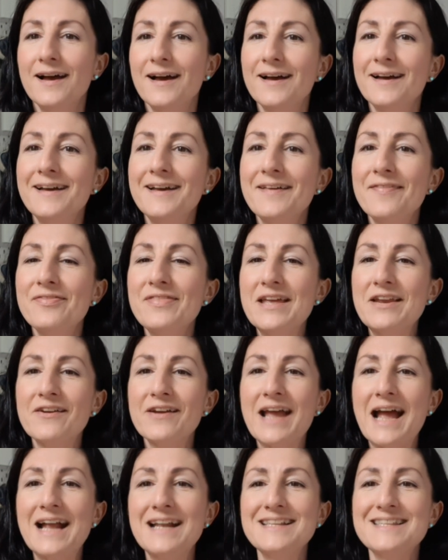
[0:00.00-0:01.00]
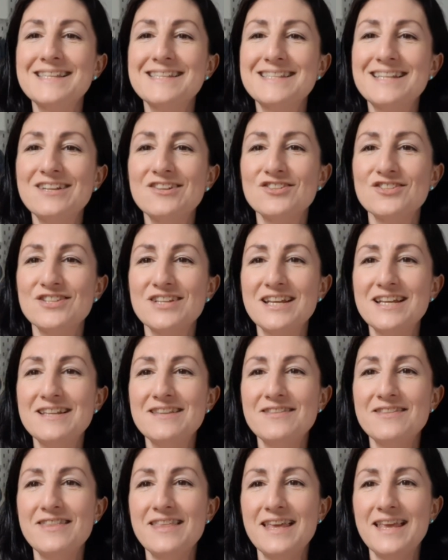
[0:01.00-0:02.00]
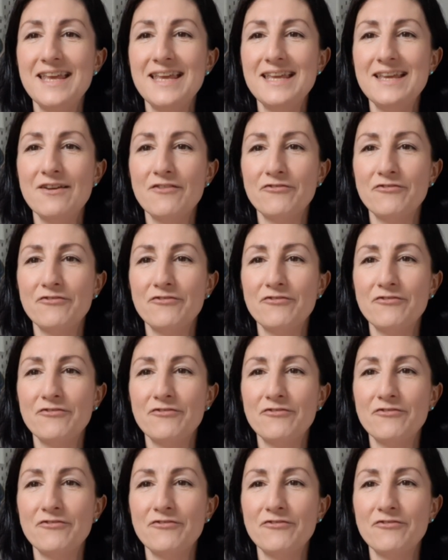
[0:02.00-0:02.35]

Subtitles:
And then I hand stitched in the